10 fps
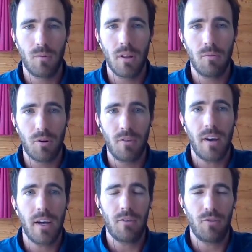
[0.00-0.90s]
We'll
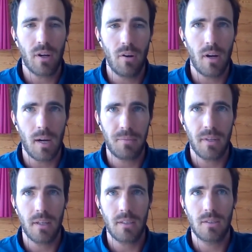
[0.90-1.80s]
provide regular
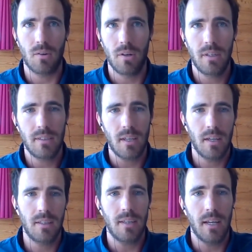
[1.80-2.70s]
updates on
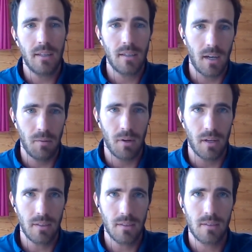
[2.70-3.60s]
designs and
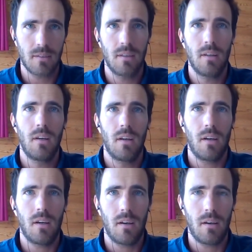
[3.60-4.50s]
timelines.
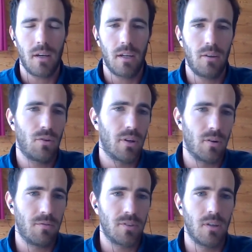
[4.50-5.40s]
Uh, and you can
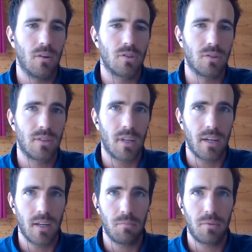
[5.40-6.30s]
obviously also
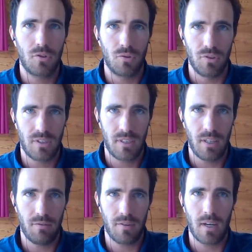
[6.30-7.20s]
sign up to
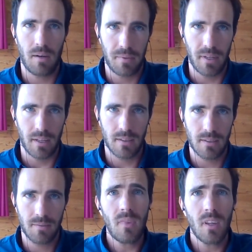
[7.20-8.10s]
receive updates.